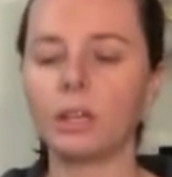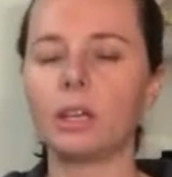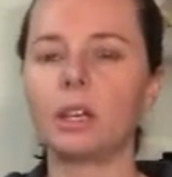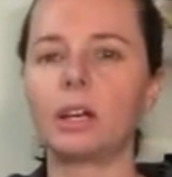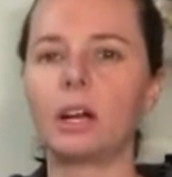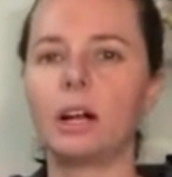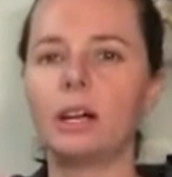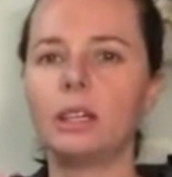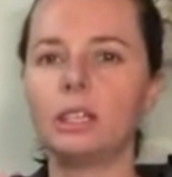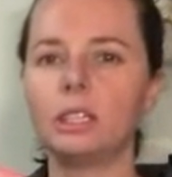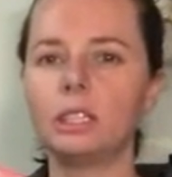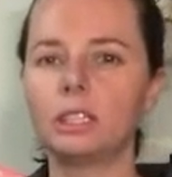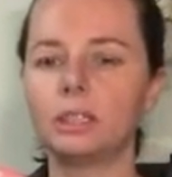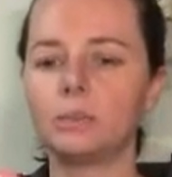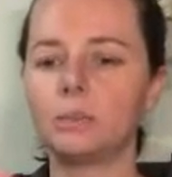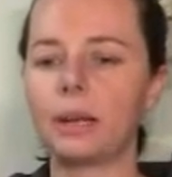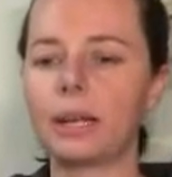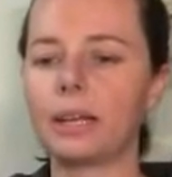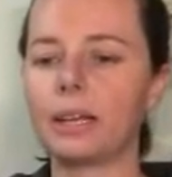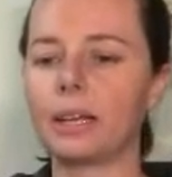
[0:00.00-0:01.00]
Kind of
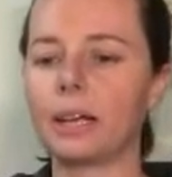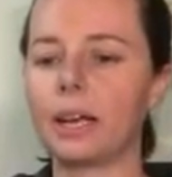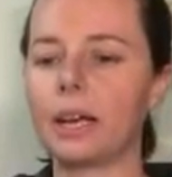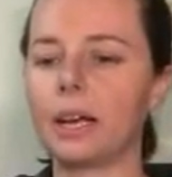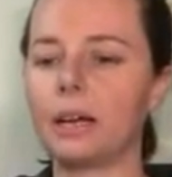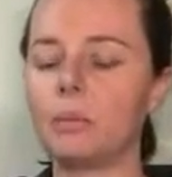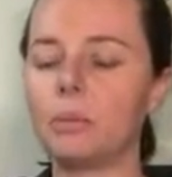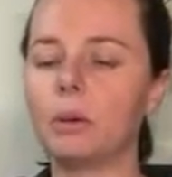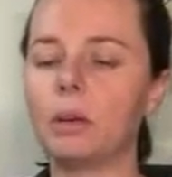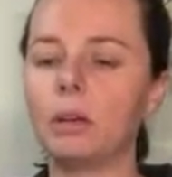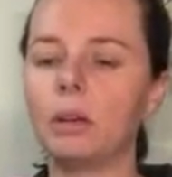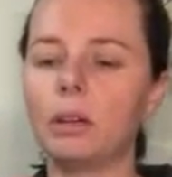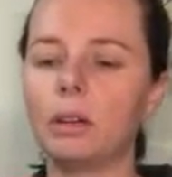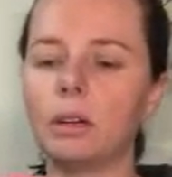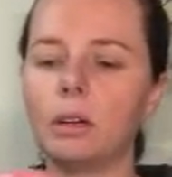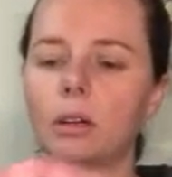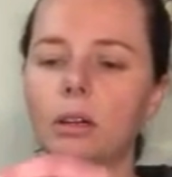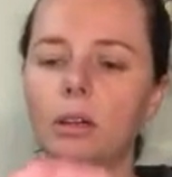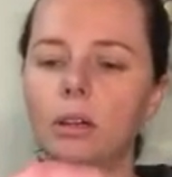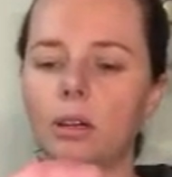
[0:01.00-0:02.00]
just make a
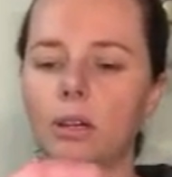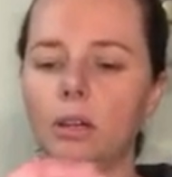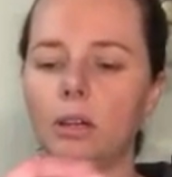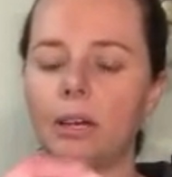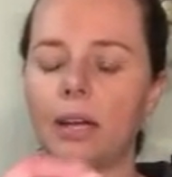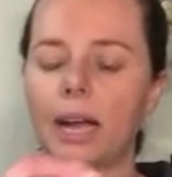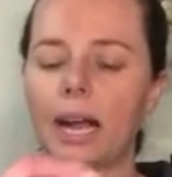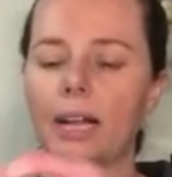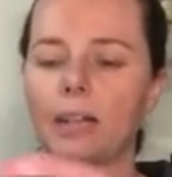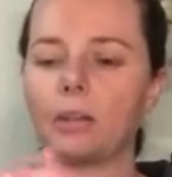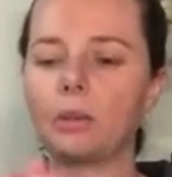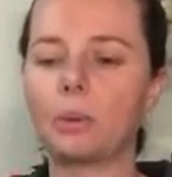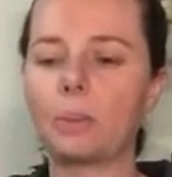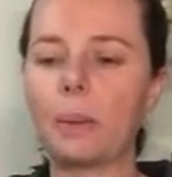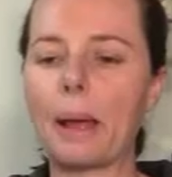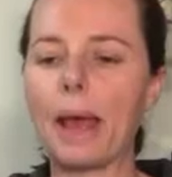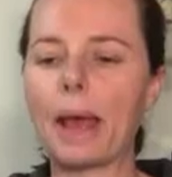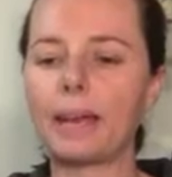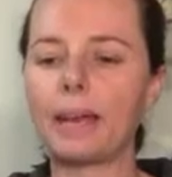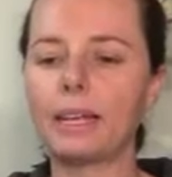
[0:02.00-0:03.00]
little
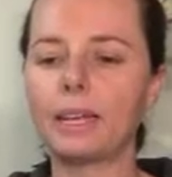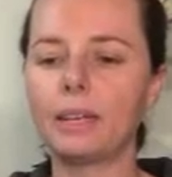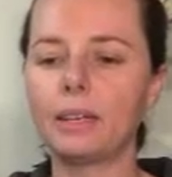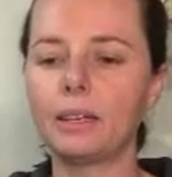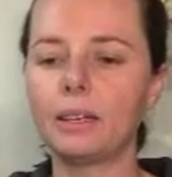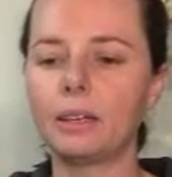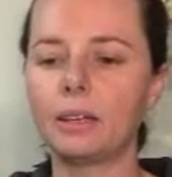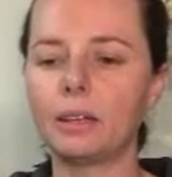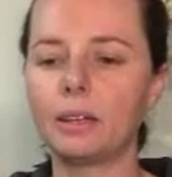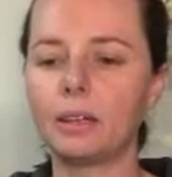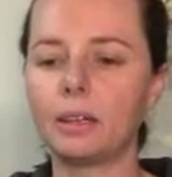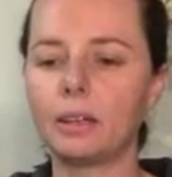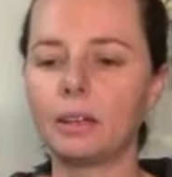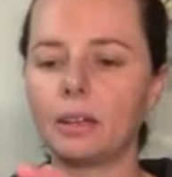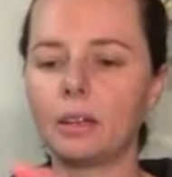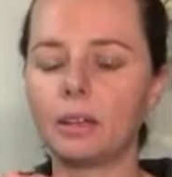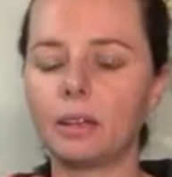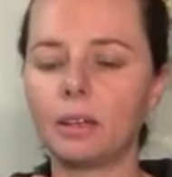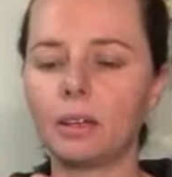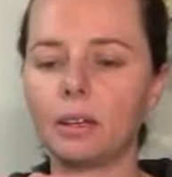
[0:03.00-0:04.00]
padding.
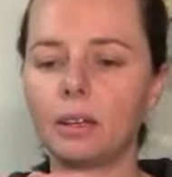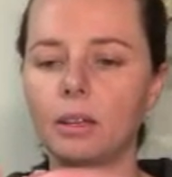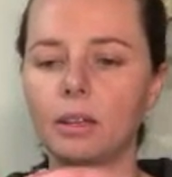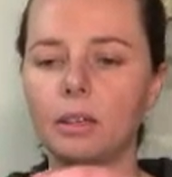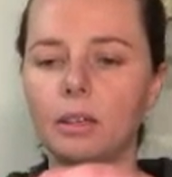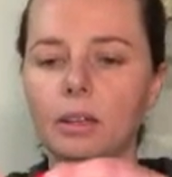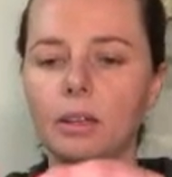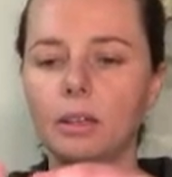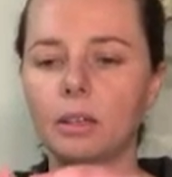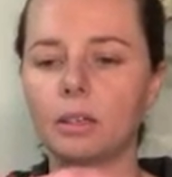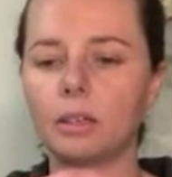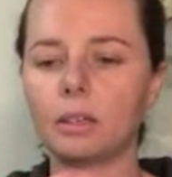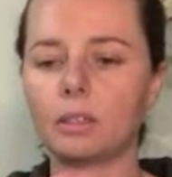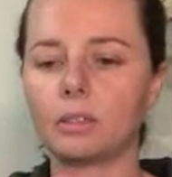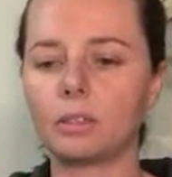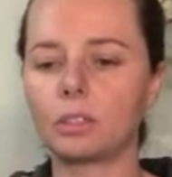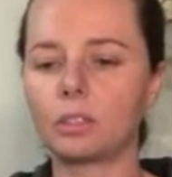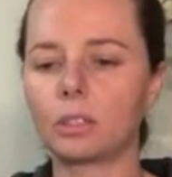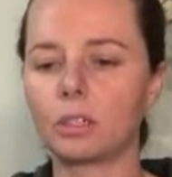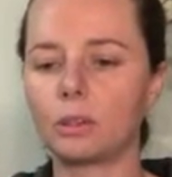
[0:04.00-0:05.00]
So
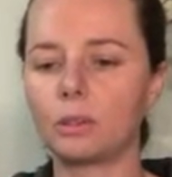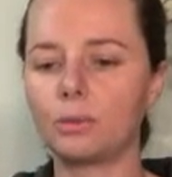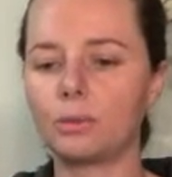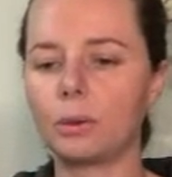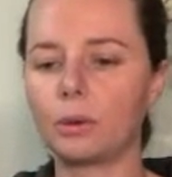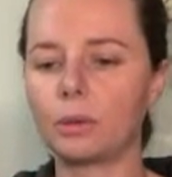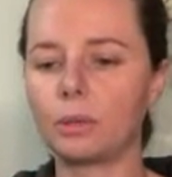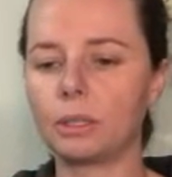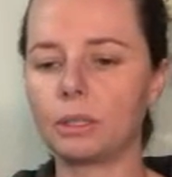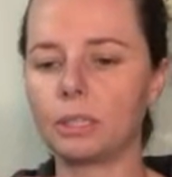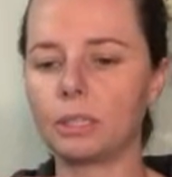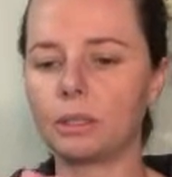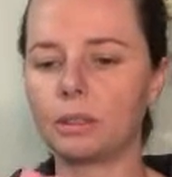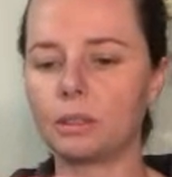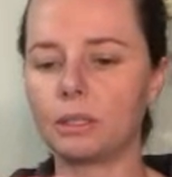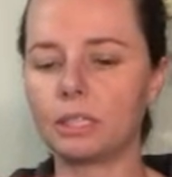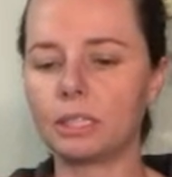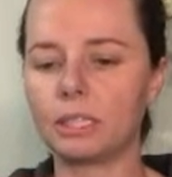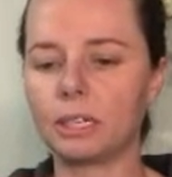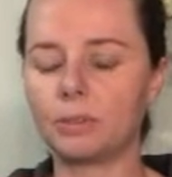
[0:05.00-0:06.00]
I'm just going to fold it in on
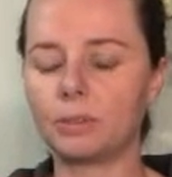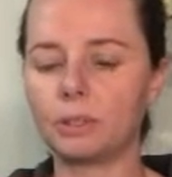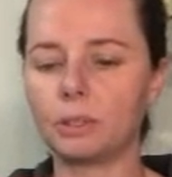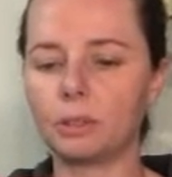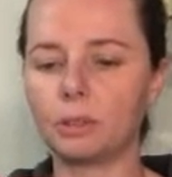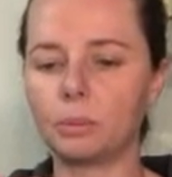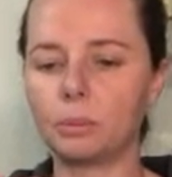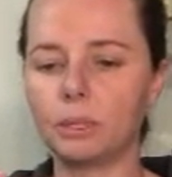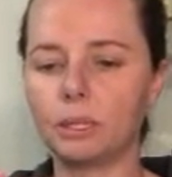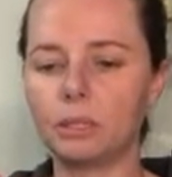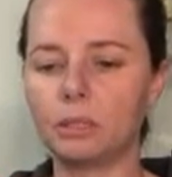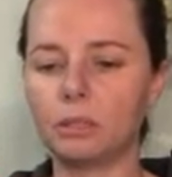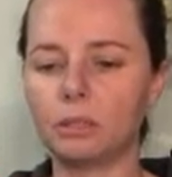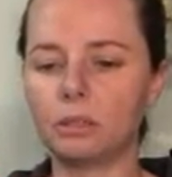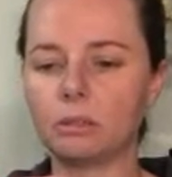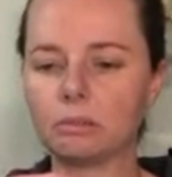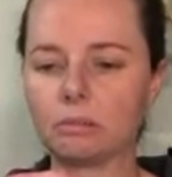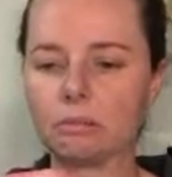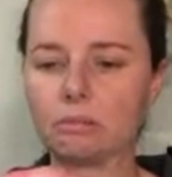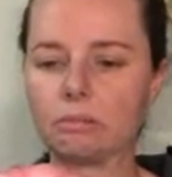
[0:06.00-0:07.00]
itself a little bit.
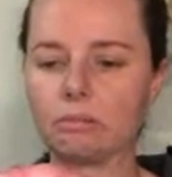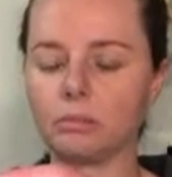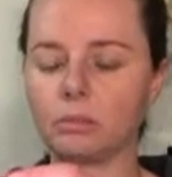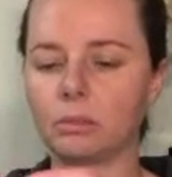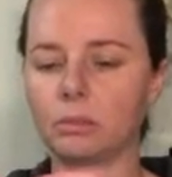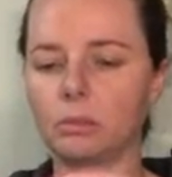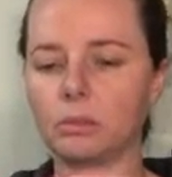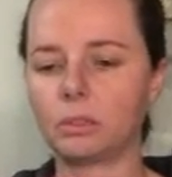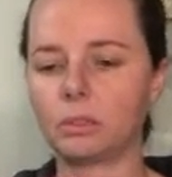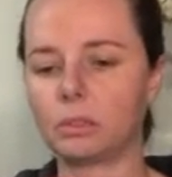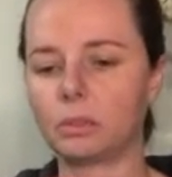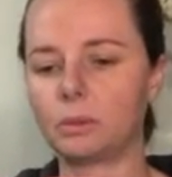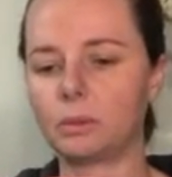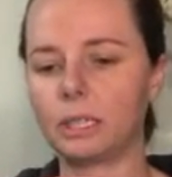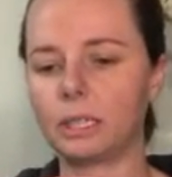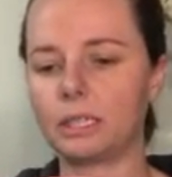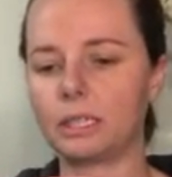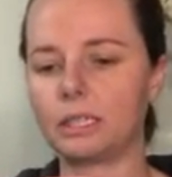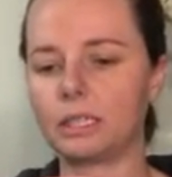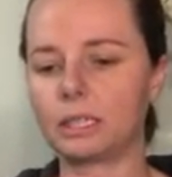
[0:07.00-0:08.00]

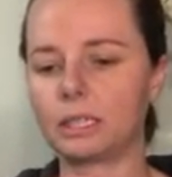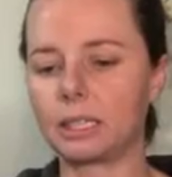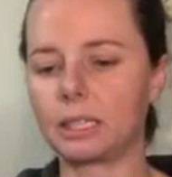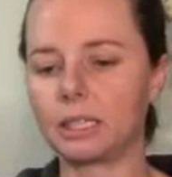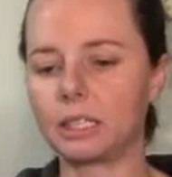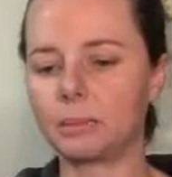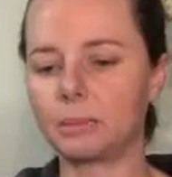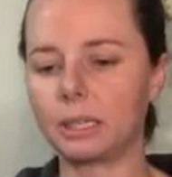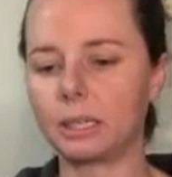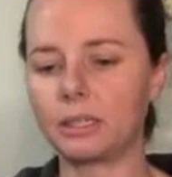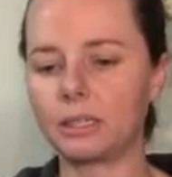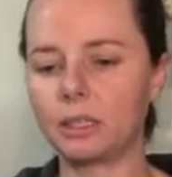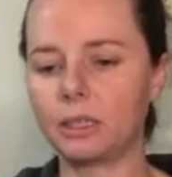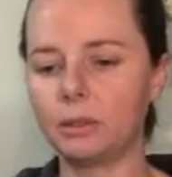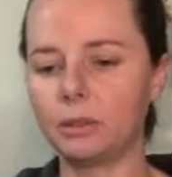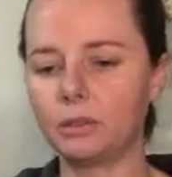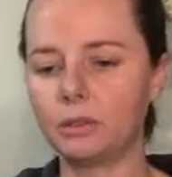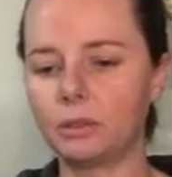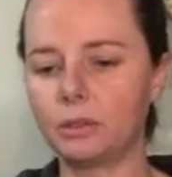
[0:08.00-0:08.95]
That's sticking to myself.